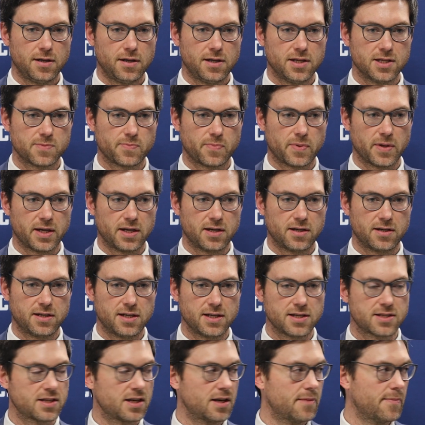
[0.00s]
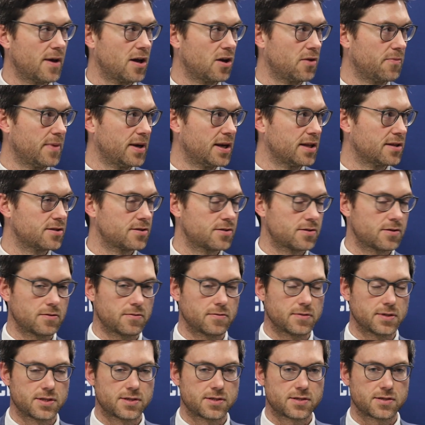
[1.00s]
he's played a decent amount of minutes,
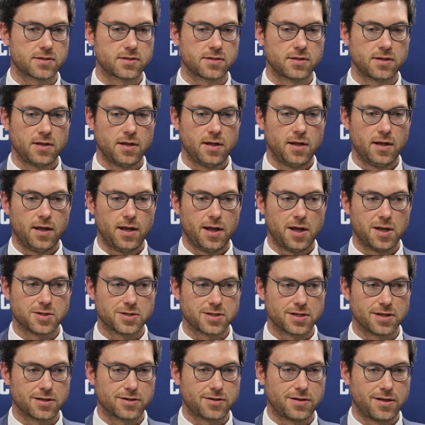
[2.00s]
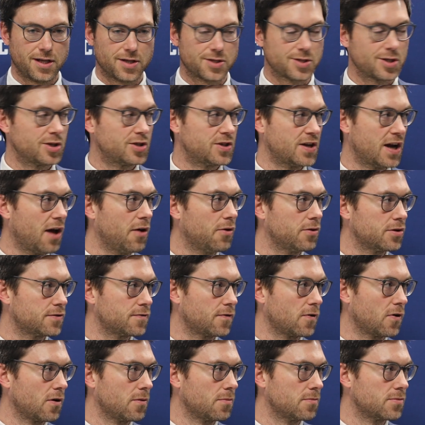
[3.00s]
so it's a challenge
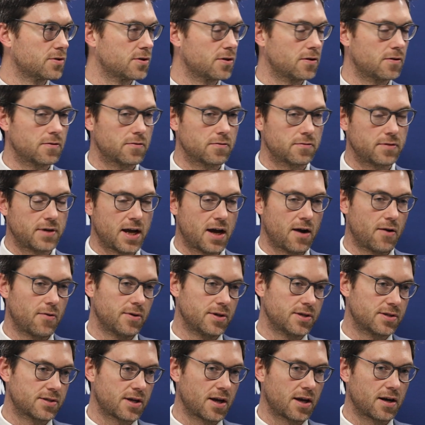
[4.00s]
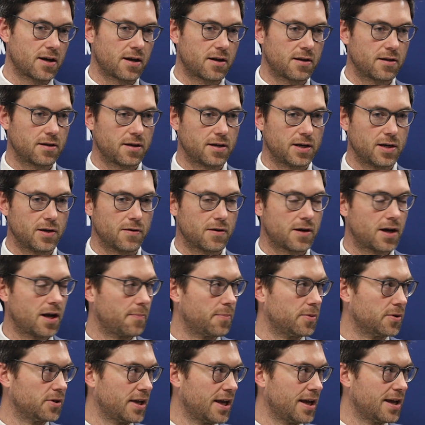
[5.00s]
for him. So now he's got a
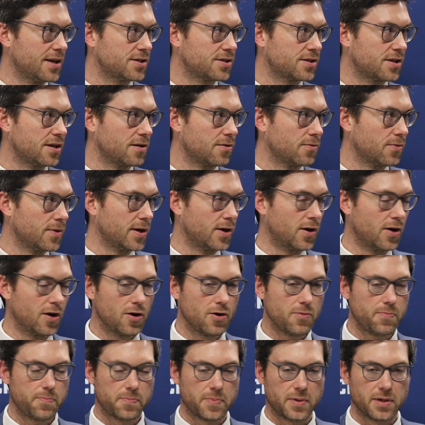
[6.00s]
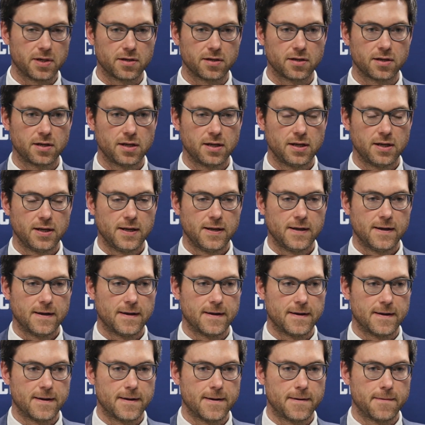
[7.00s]
couple days to regroup,
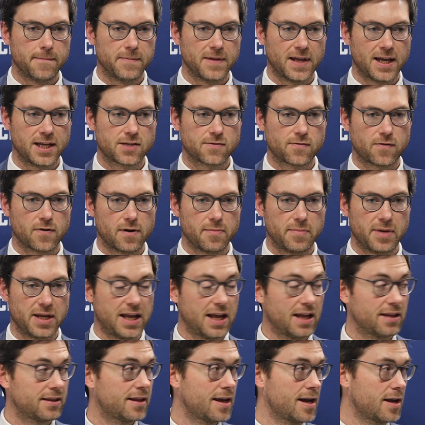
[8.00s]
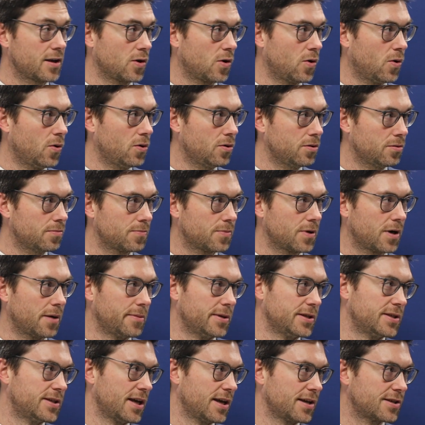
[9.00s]
and nice for him to get that goal.
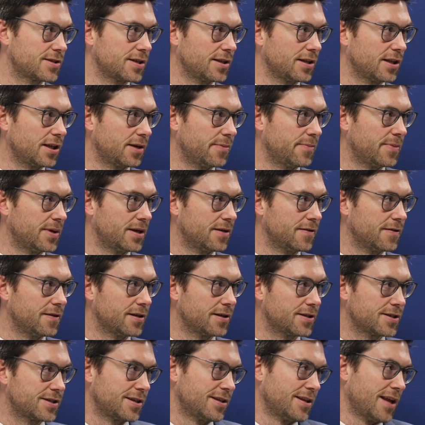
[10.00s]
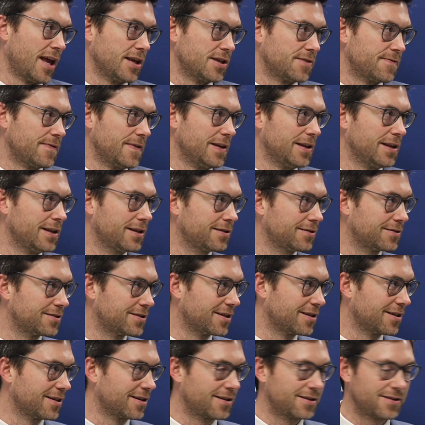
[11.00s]
Probably takes a little bit of it's a nice feeling
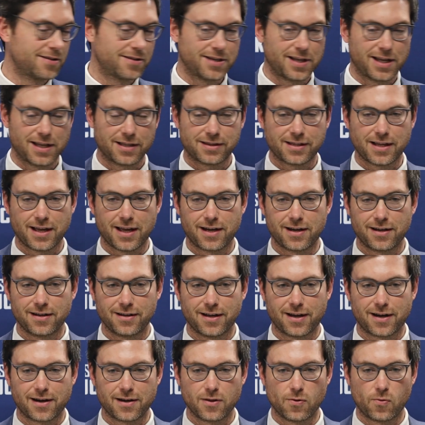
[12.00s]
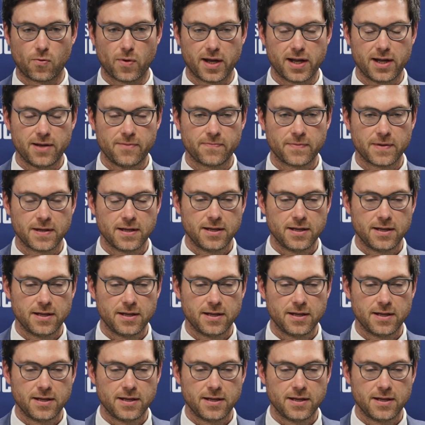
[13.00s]
to get that out of the way,